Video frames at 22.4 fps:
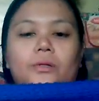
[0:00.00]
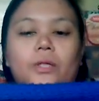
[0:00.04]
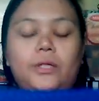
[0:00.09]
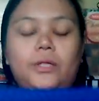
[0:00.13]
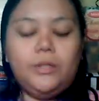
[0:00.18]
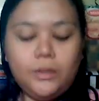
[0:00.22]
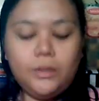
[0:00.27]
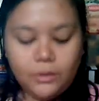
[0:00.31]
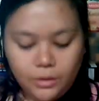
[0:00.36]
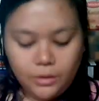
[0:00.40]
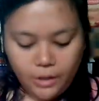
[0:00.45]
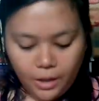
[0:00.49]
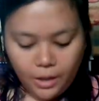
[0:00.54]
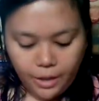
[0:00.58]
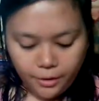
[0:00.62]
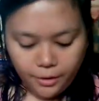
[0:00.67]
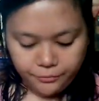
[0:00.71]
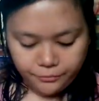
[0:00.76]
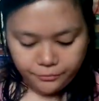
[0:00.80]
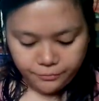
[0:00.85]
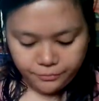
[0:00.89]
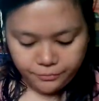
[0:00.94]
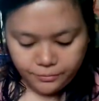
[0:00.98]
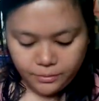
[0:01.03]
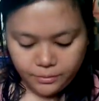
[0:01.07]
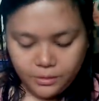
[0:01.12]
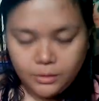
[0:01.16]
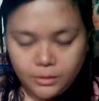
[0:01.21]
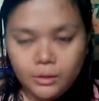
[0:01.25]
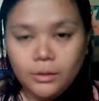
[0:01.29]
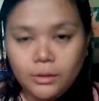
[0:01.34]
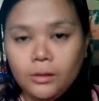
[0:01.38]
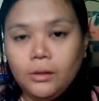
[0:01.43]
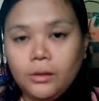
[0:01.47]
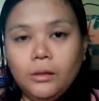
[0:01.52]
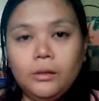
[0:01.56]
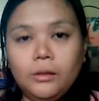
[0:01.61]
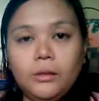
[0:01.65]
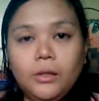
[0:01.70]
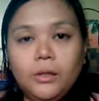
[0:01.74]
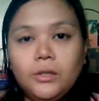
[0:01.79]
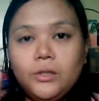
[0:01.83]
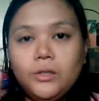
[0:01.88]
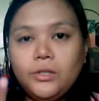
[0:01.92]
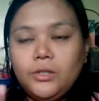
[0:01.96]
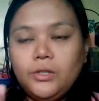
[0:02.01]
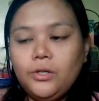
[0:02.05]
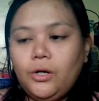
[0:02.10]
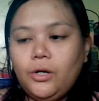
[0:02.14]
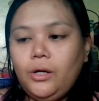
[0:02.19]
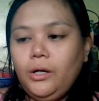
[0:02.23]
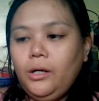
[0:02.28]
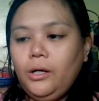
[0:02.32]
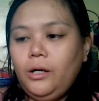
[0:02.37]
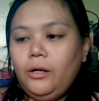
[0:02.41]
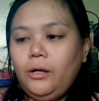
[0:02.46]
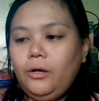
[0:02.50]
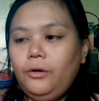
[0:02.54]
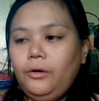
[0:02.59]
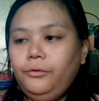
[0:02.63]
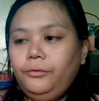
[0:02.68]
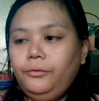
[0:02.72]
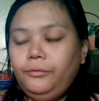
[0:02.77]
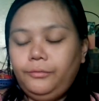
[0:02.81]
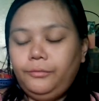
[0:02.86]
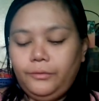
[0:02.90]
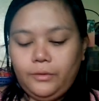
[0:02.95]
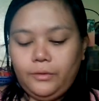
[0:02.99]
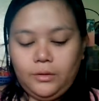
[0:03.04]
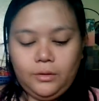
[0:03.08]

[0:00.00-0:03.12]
So I still have this yarn left